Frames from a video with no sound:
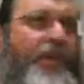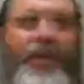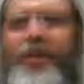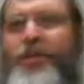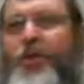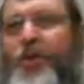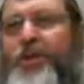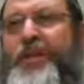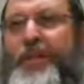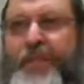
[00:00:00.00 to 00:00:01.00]
And you shouldn't
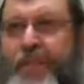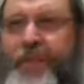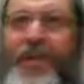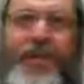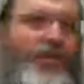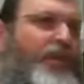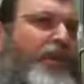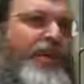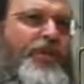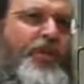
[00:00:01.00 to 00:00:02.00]
hurt other people, and it's not
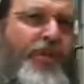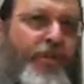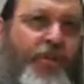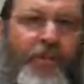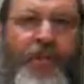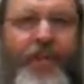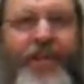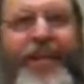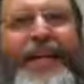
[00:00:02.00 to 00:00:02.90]
nice to hurt other people, whatever.